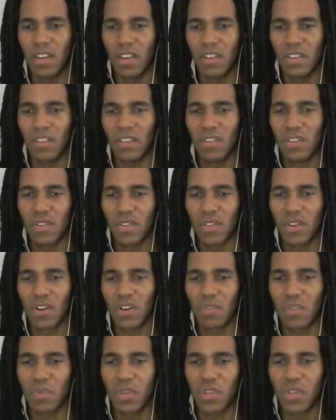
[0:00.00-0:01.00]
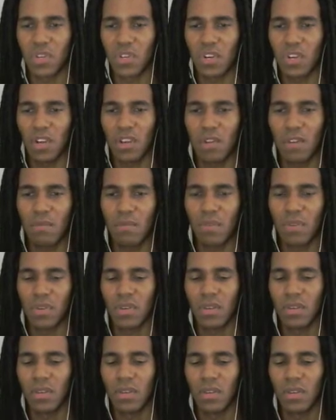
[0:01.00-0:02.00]
And the car speeds and jump.
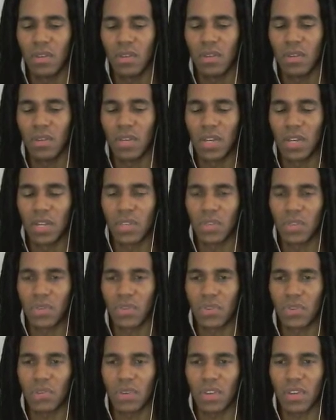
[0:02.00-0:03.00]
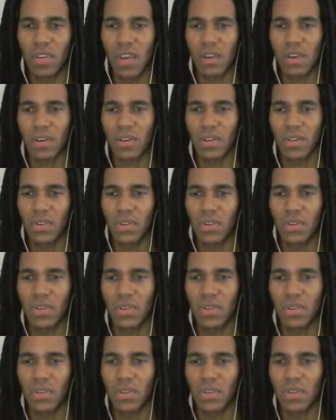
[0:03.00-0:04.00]
Talk to those 3
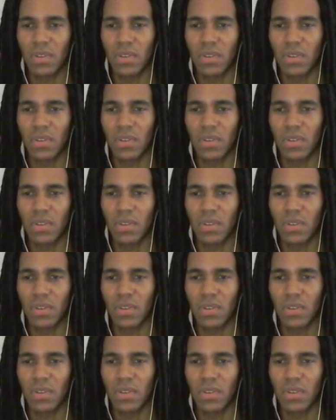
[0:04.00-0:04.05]
characters.